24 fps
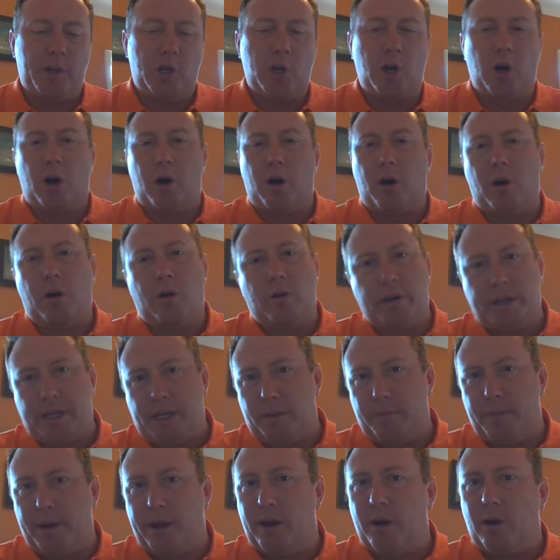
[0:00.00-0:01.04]
call,
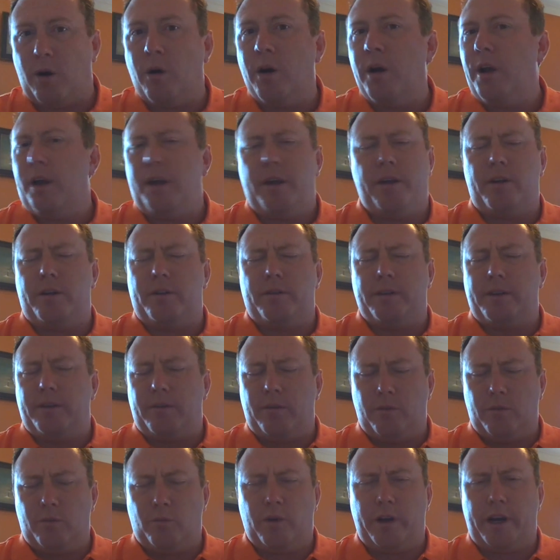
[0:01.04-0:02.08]
email,
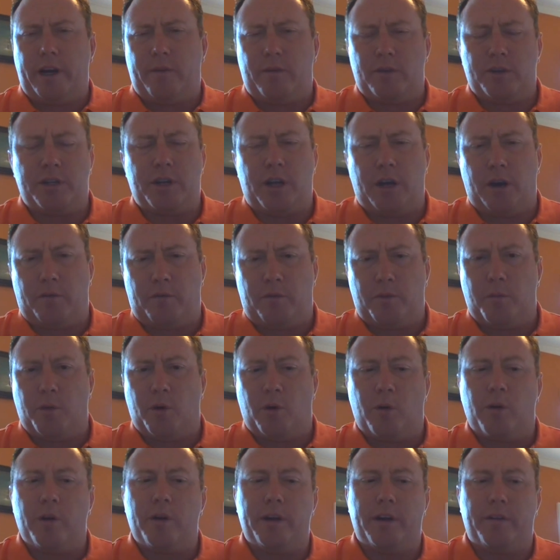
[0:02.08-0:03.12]
whatever is
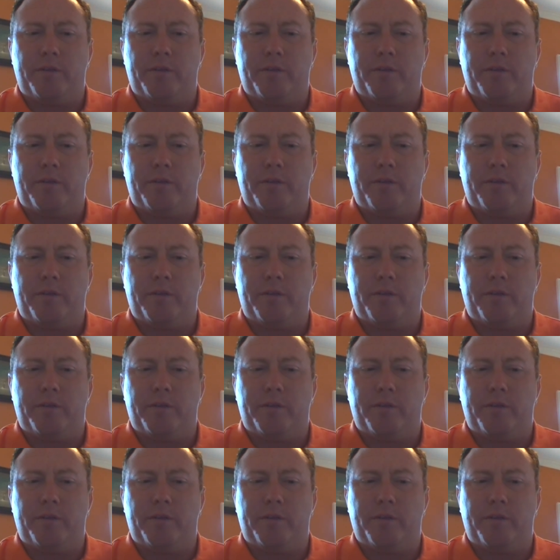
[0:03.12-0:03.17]
comfortable.